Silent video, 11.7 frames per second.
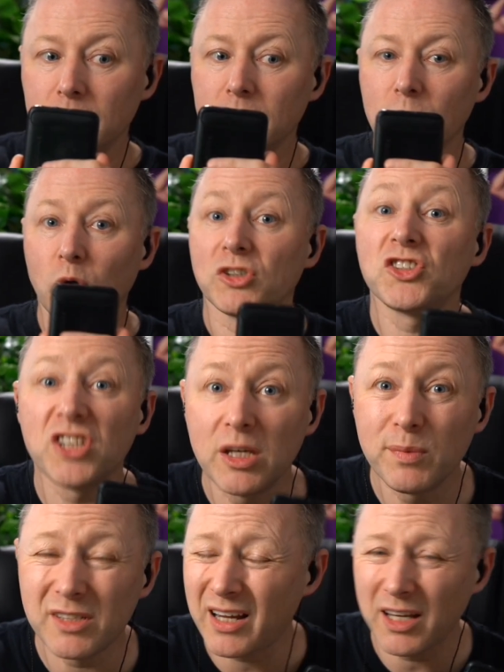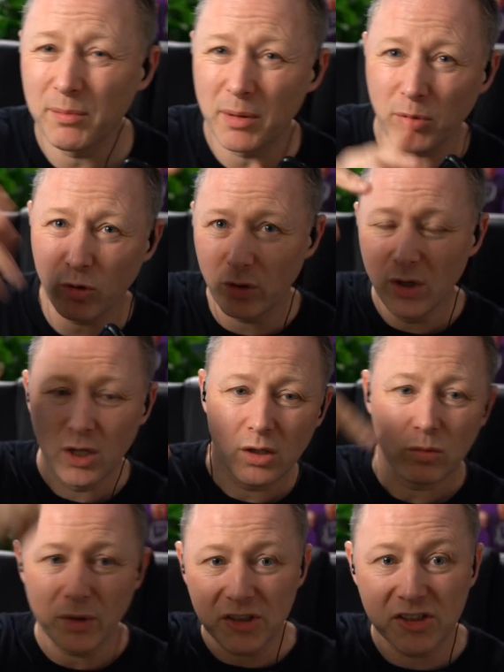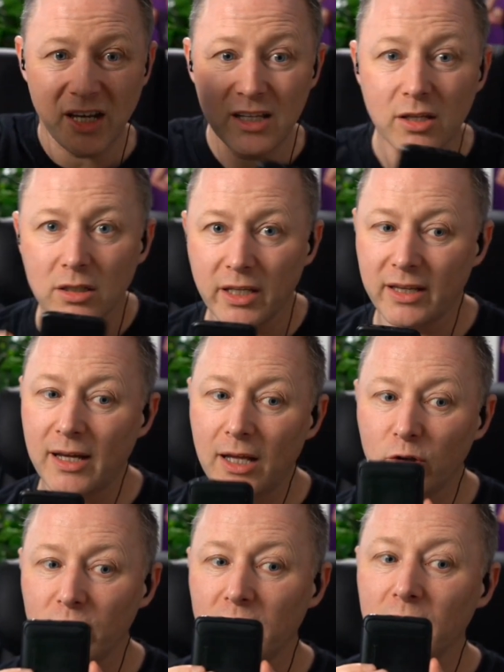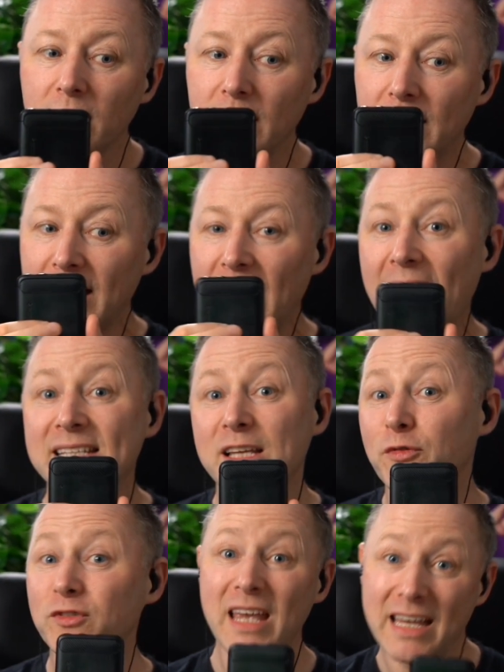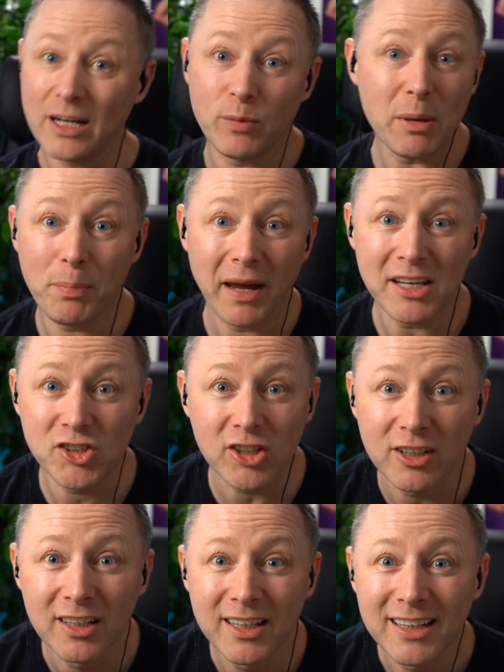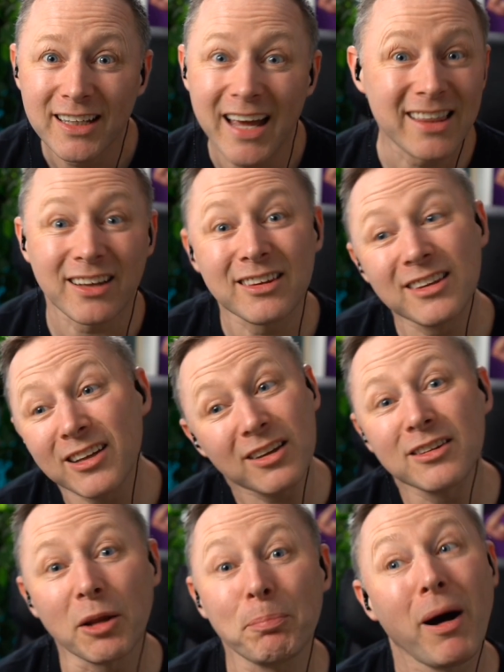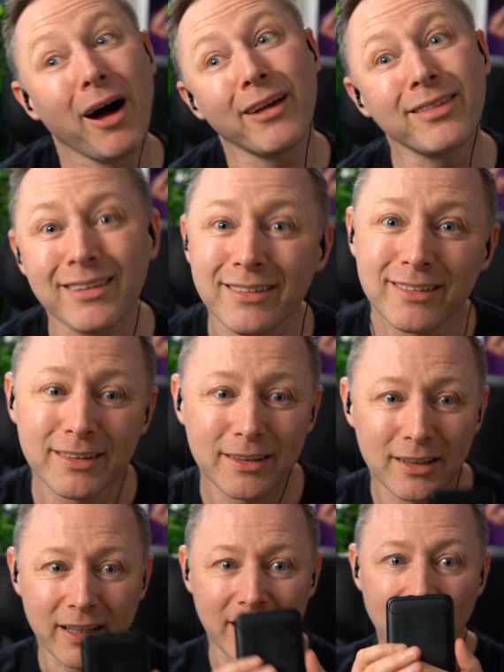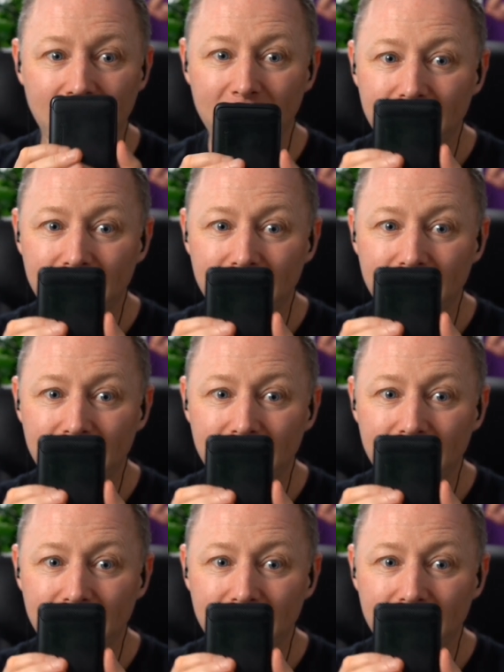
Or she was, I can't remember who, which side, like that, look. As if taking a wee picture of their, their, their partner, like that.